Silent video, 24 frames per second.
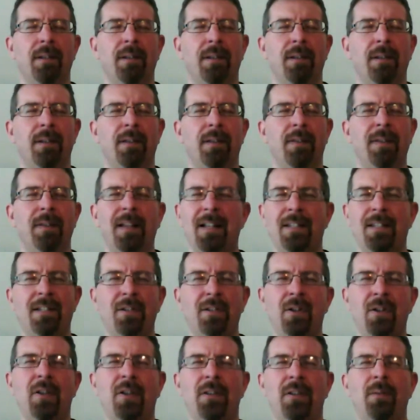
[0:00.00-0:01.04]
That's
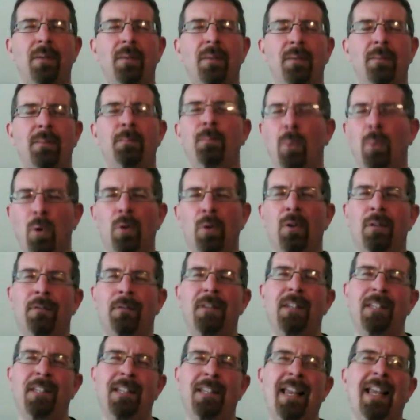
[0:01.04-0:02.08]
not more of the
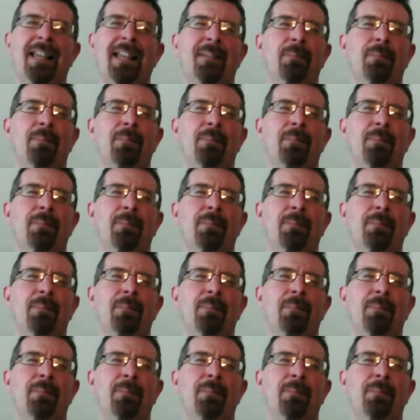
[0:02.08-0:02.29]
same.